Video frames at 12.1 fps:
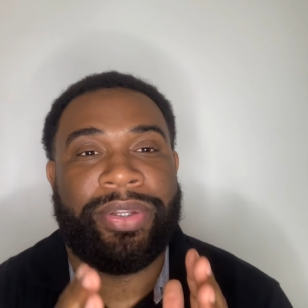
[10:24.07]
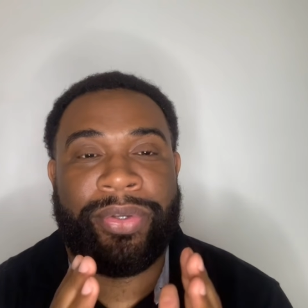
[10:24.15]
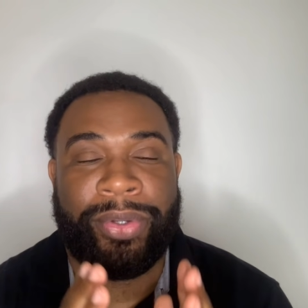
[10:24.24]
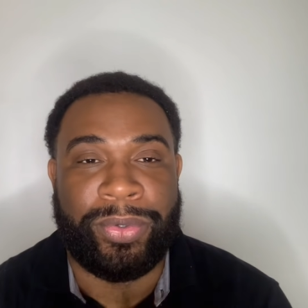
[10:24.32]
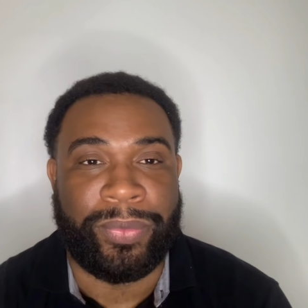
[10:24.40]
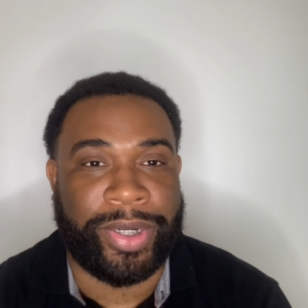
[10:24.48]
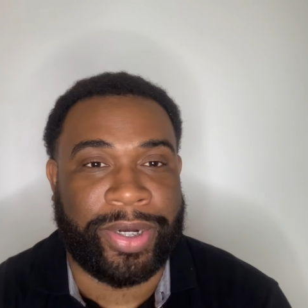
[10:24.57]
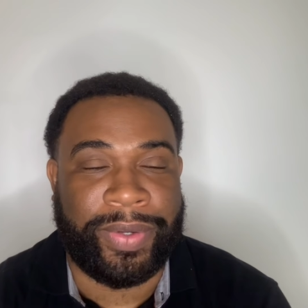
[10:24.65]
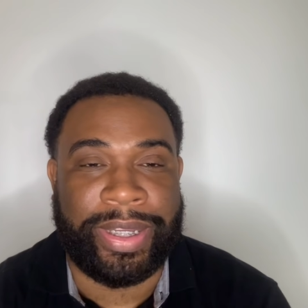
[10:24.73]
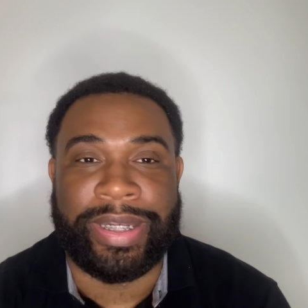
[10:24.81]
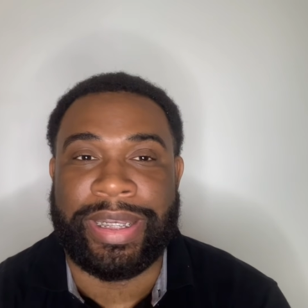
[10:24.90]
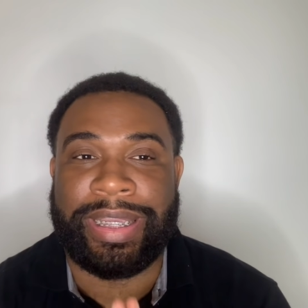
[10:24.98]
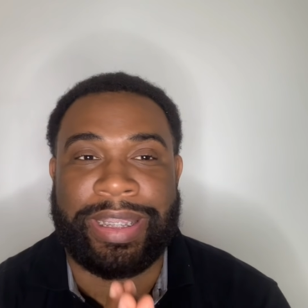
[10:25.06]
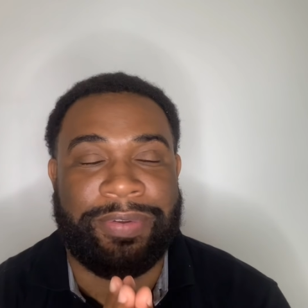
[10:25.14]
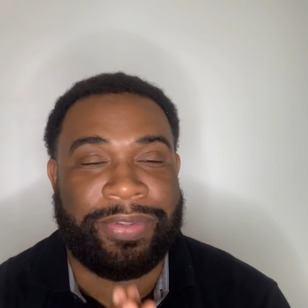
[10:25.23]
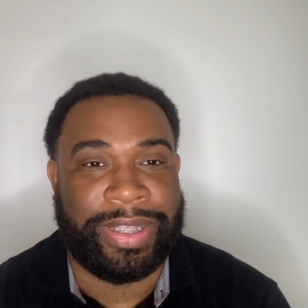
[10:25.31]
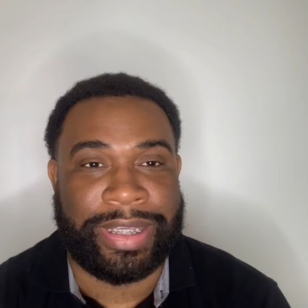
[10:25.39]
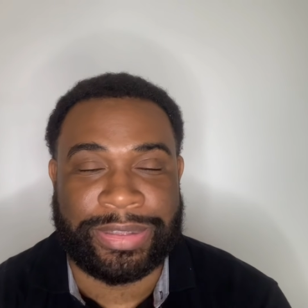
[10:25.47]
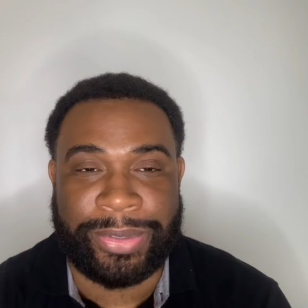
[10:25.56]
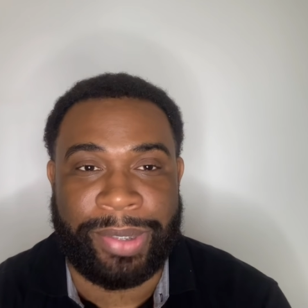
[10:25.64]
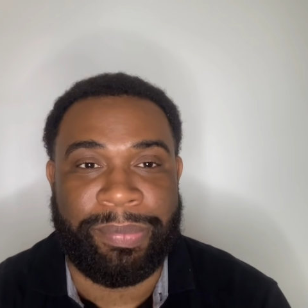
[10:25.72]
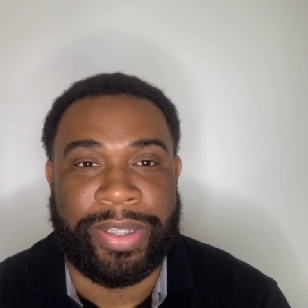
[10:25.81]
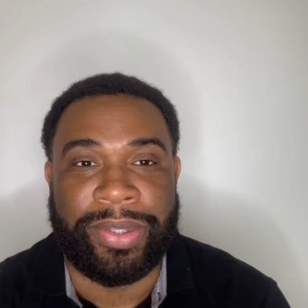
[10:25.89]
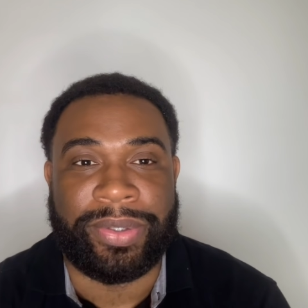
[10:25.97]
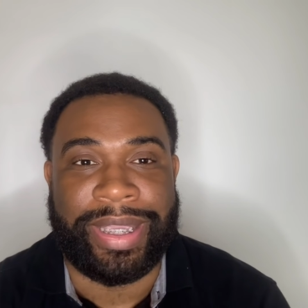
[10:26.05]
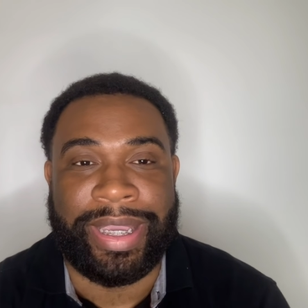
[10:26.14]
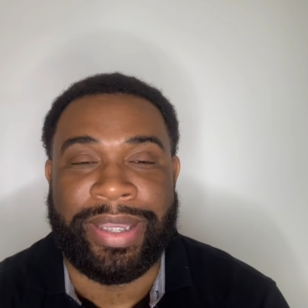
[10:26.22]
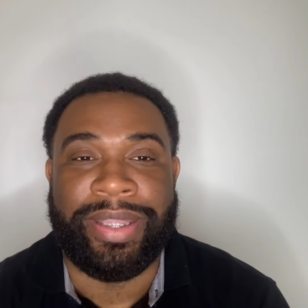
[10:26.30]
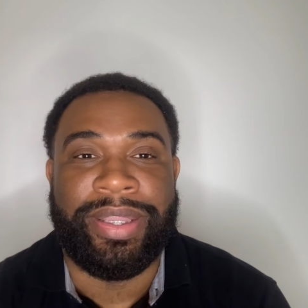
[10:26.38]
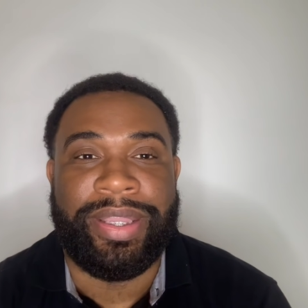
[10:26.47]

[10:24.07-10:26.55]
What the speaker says: don't worry, like everything is going to be okay.